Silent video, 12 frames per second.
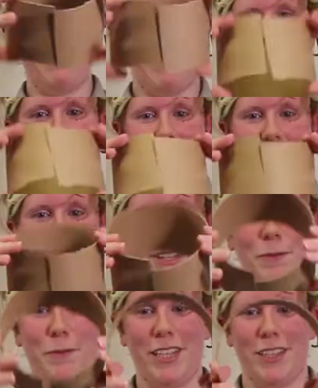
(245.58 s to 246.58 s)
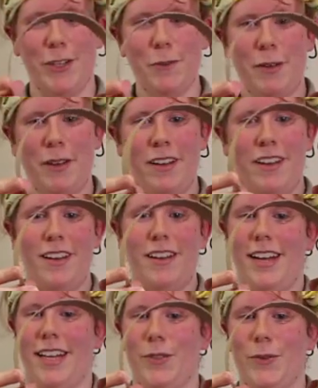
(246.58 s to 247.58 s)
make this a loop-de-loop
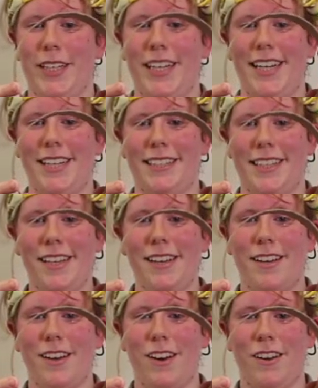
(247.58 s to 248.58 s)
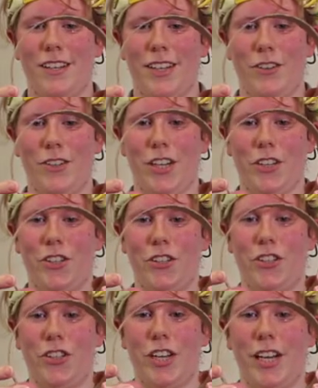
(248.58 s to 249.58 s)
is really easy. You just
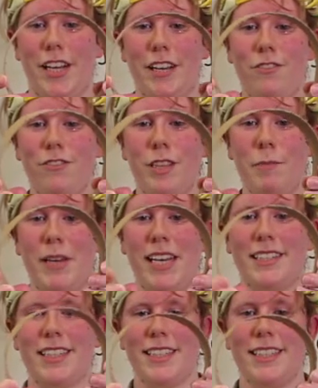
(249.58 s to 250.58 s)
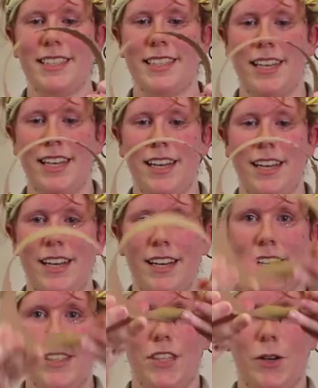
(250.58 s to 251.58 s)
shift the pieces,
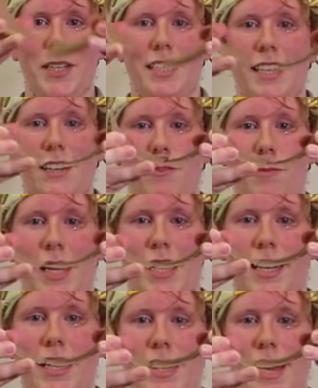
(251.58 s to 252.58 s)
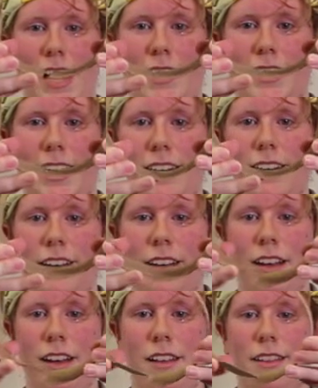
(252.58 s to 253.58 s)
so instead of being connected,
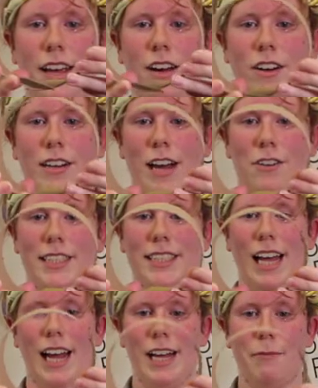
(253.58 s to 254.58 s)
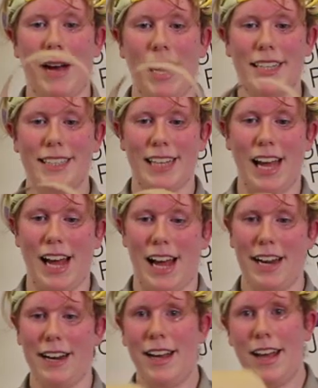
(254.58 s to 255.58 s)
they are now side by side.